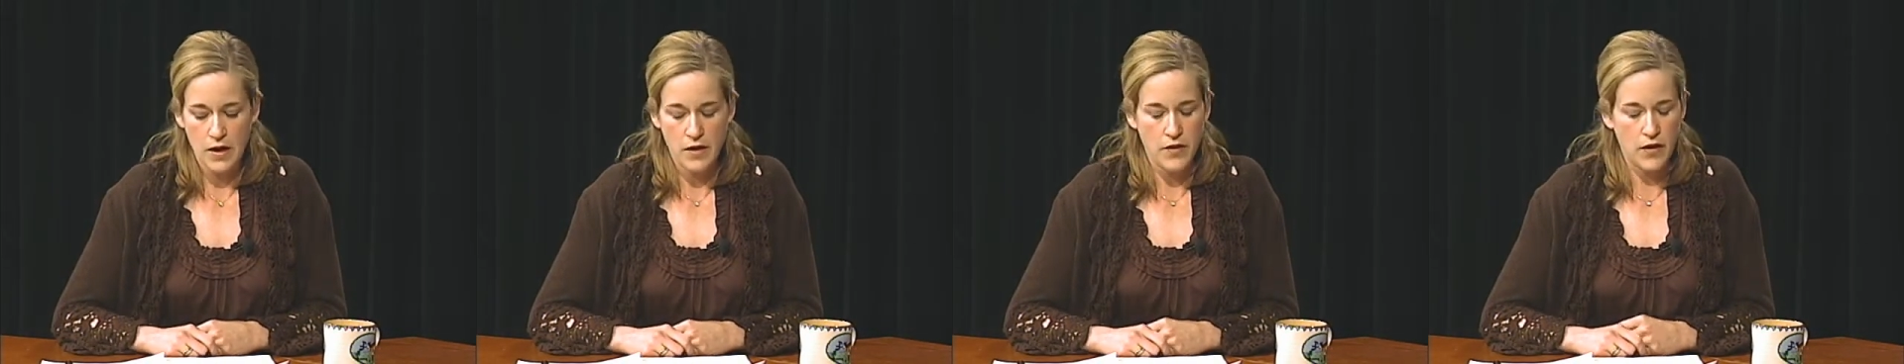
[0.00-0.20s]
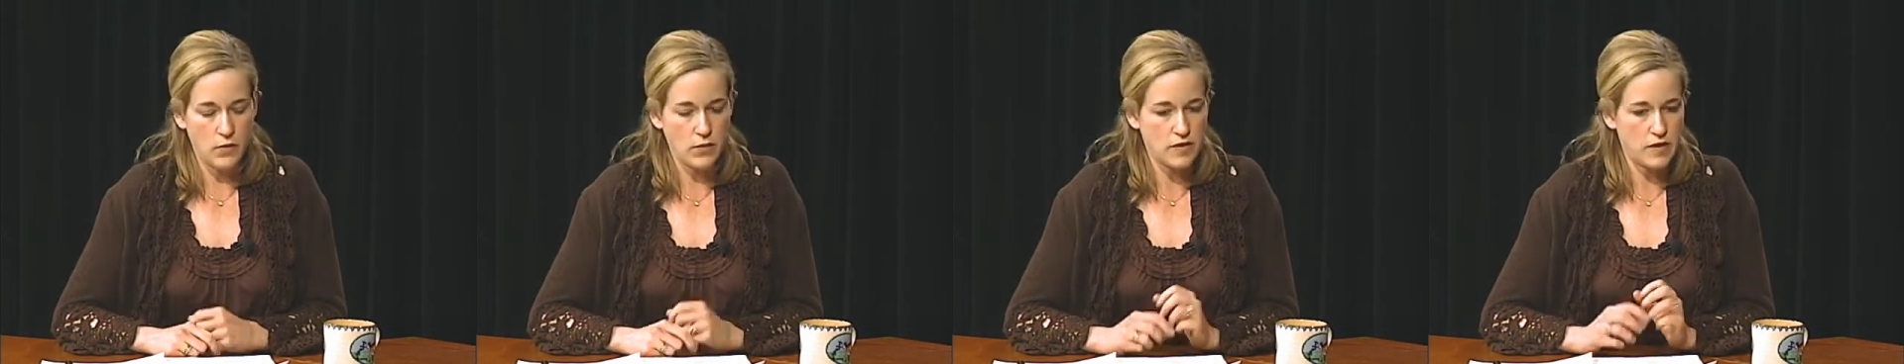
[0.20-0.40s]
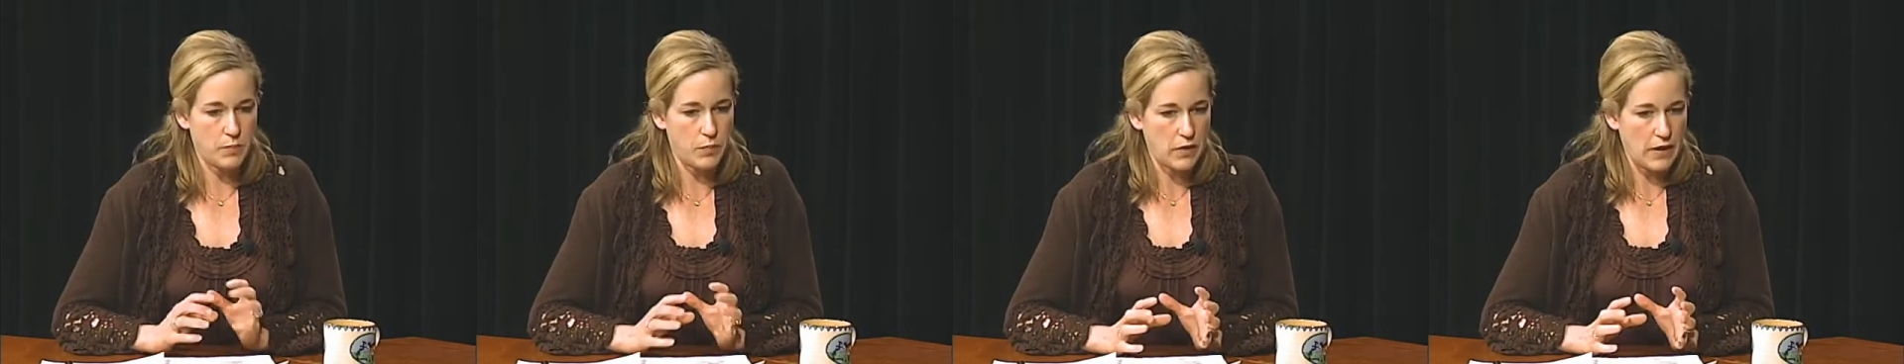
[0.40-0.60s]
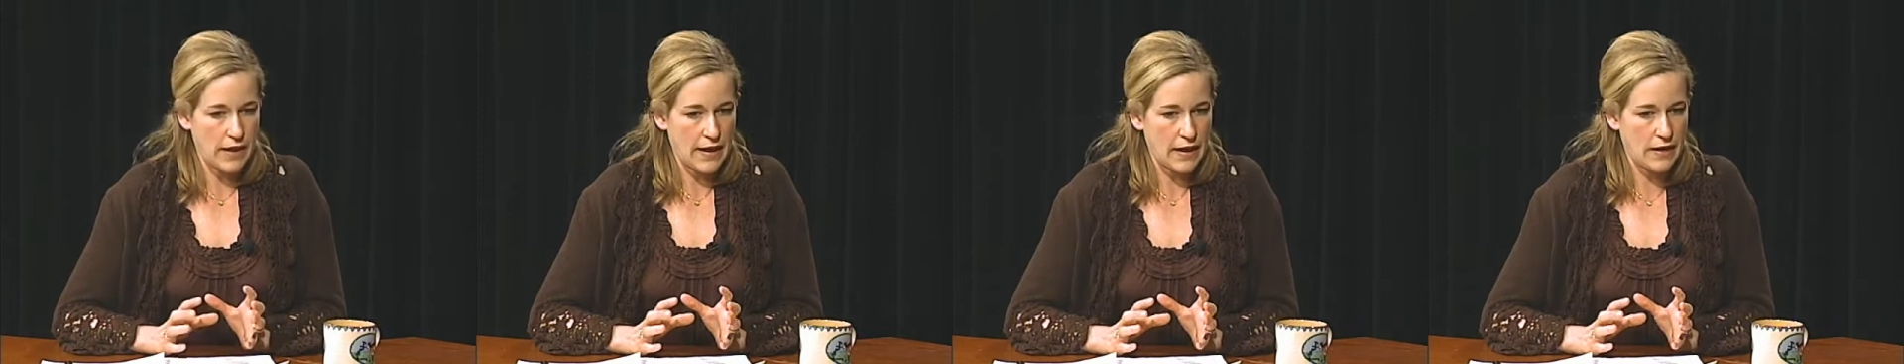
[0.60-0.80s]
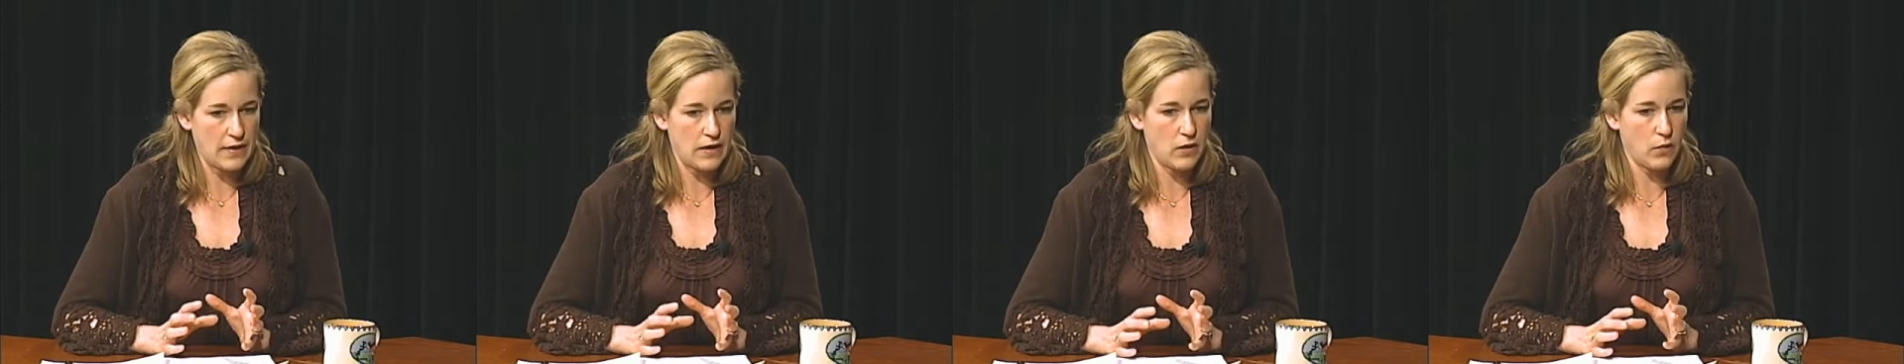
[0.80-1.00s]
there was a
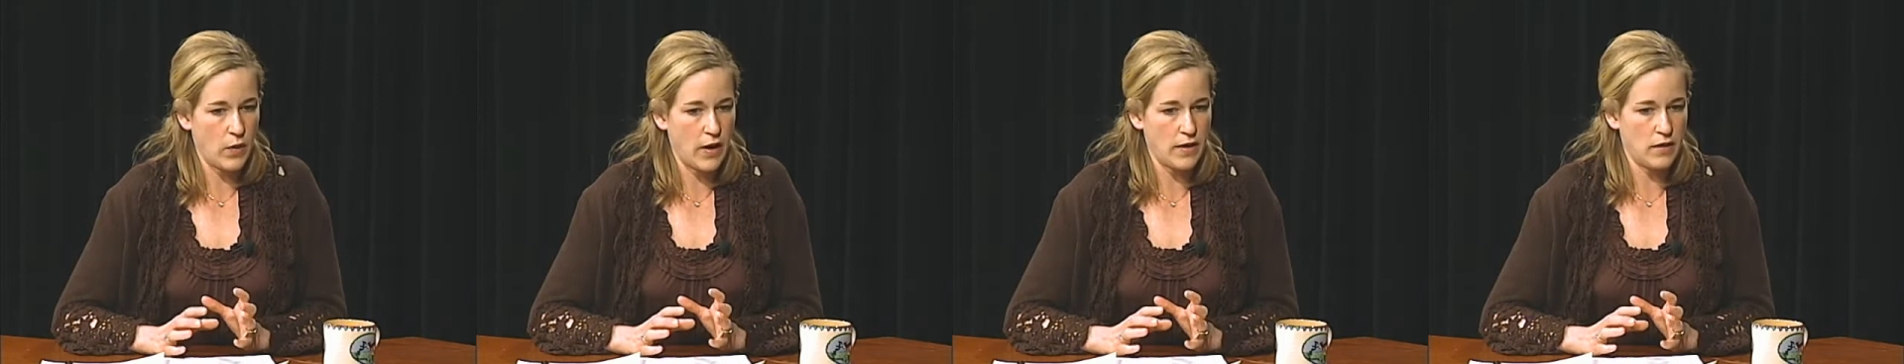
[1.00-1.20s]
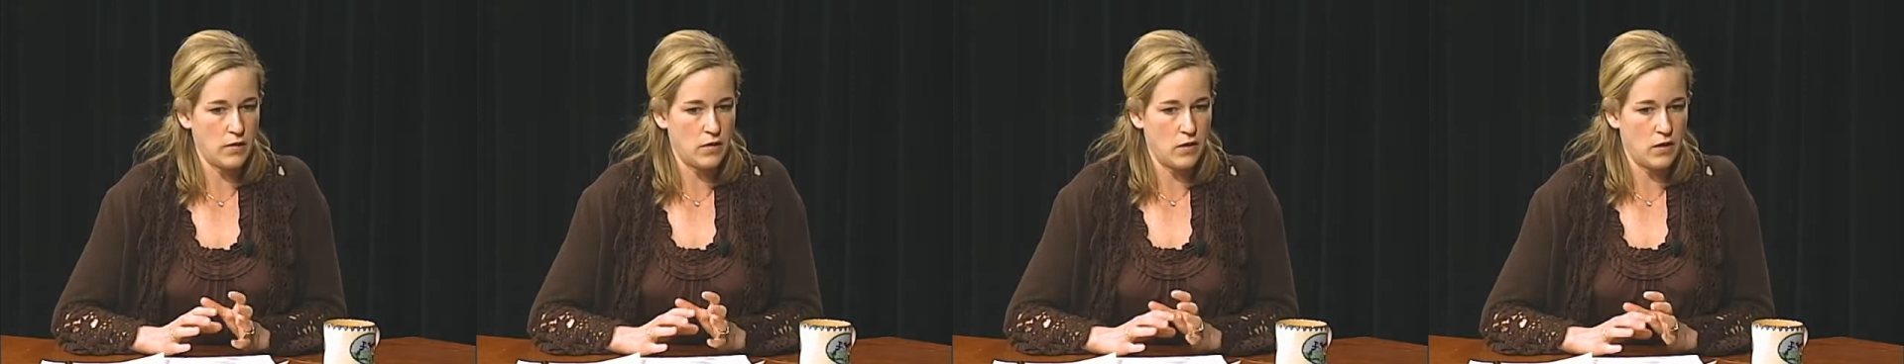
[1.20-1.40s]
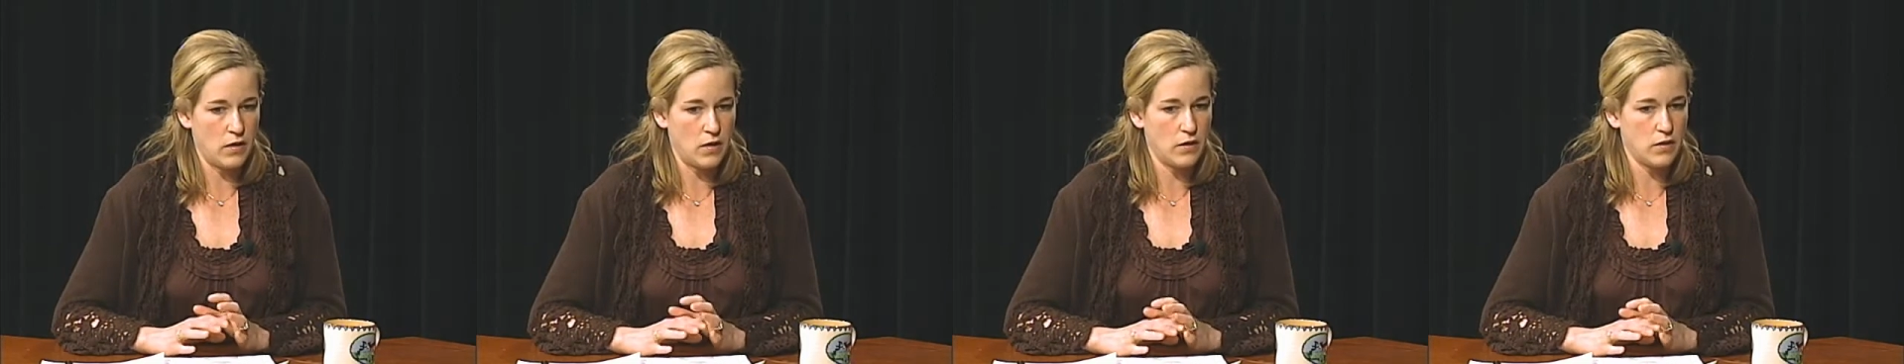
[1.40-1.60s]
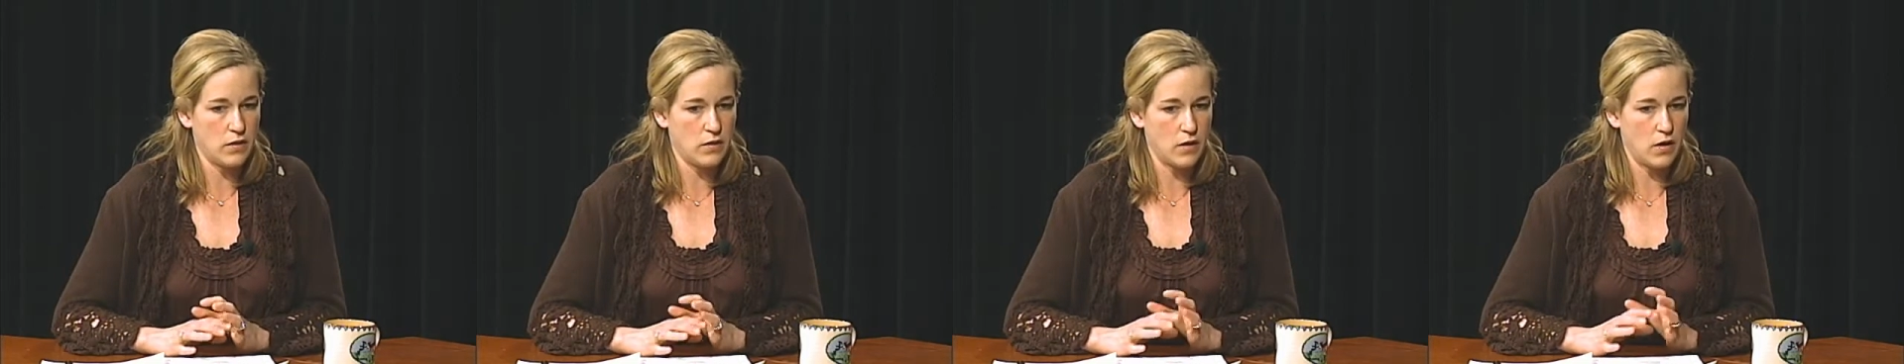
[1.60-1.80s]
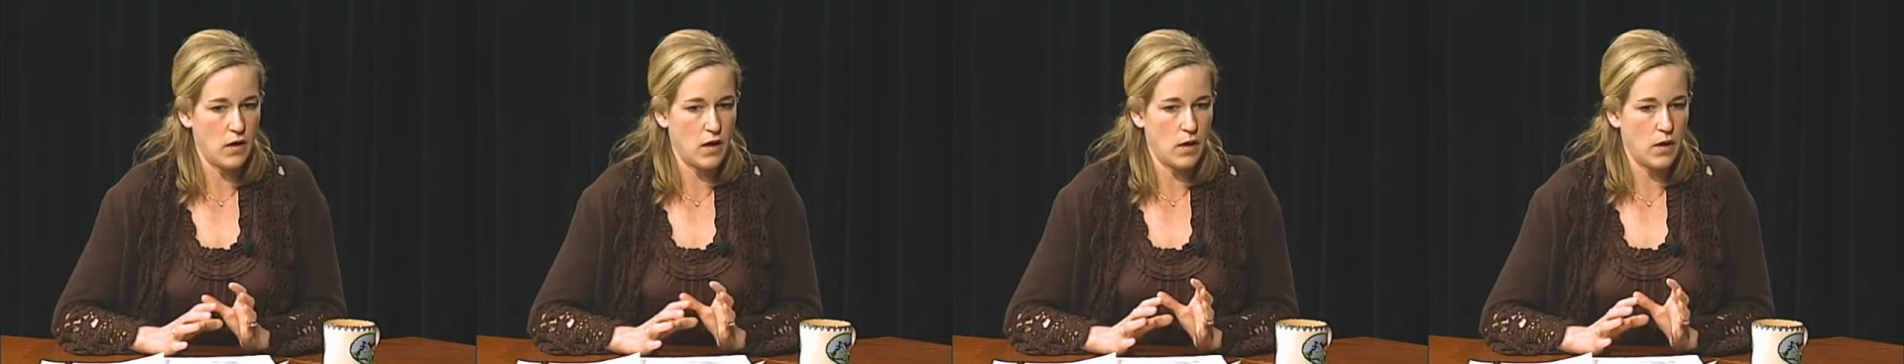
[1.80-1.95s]
plan that went along